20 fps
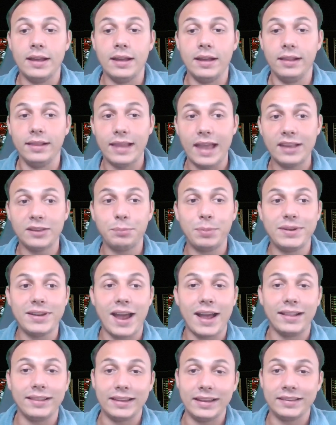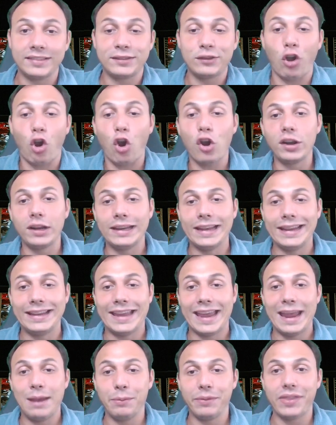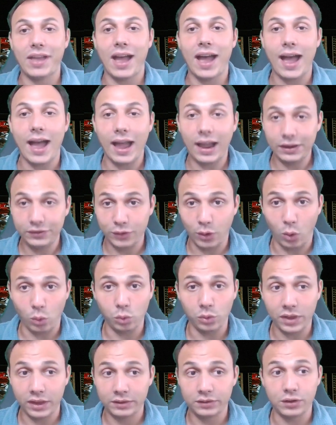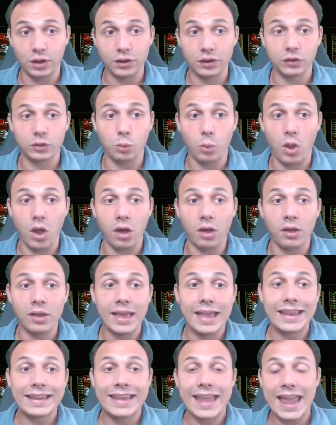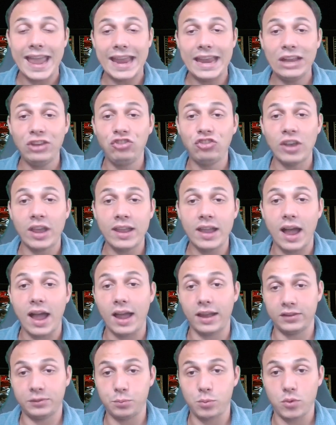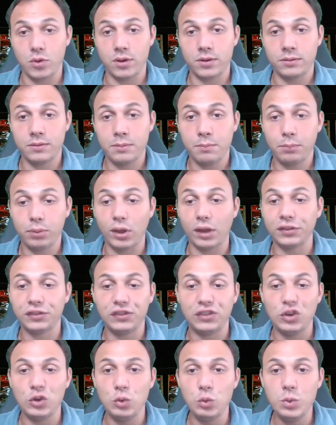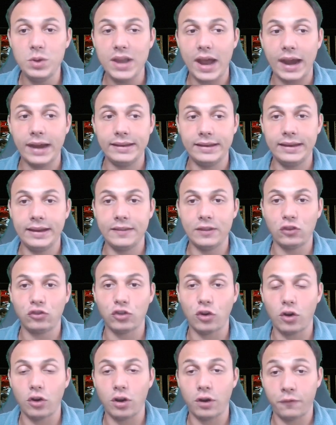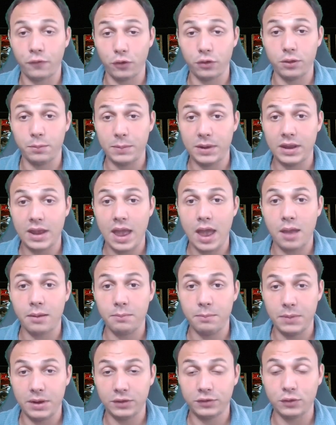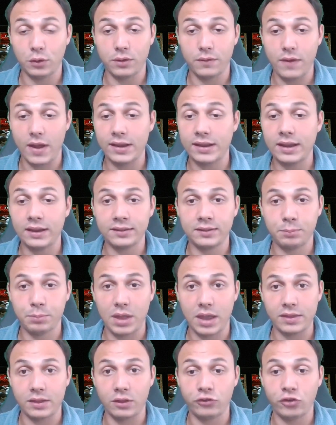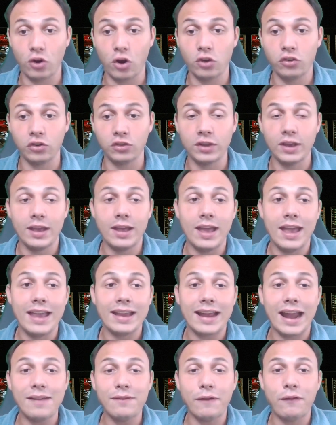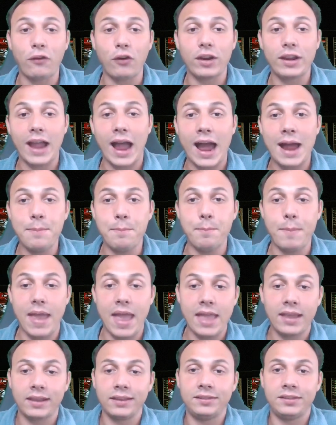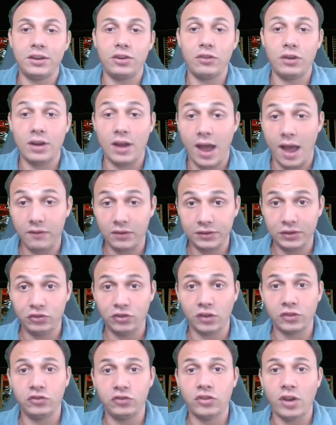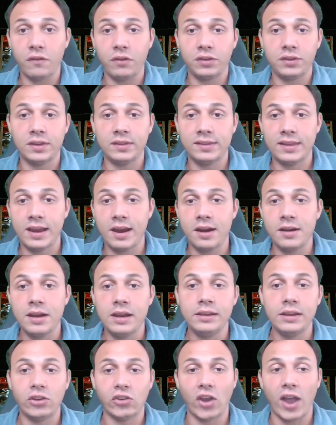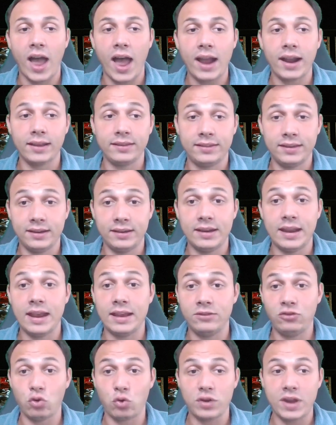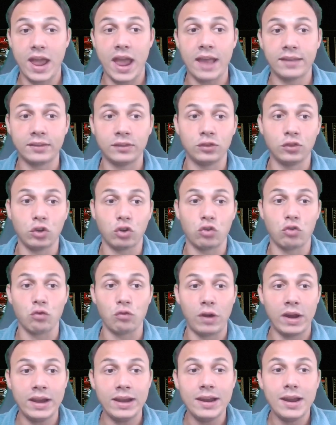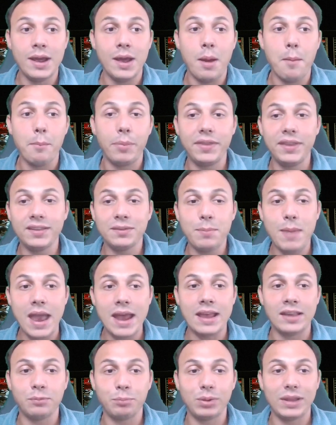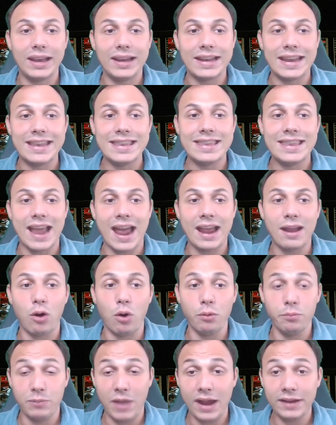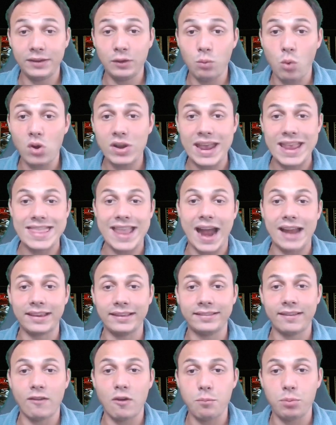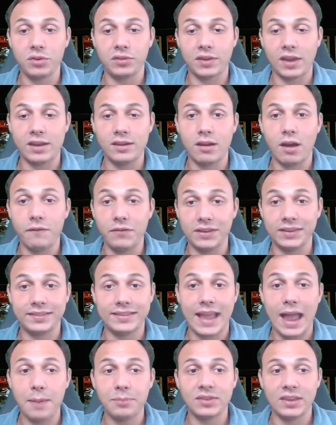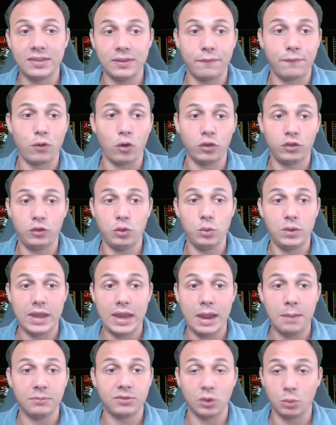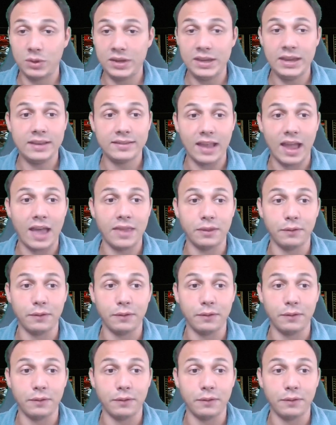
Last but not least, targeting a game with a high total that's done as well, KJ Osborne, plus 290 in the chart for the Minnesota Vikings playing the Chargers. Kind of a forgotten man considering obviously Justin Jefferson's there, TJ Hockenson and Jordan Addison's look great. But this man has played 91 and 97% of the snaps in the first 2 games, so he is on the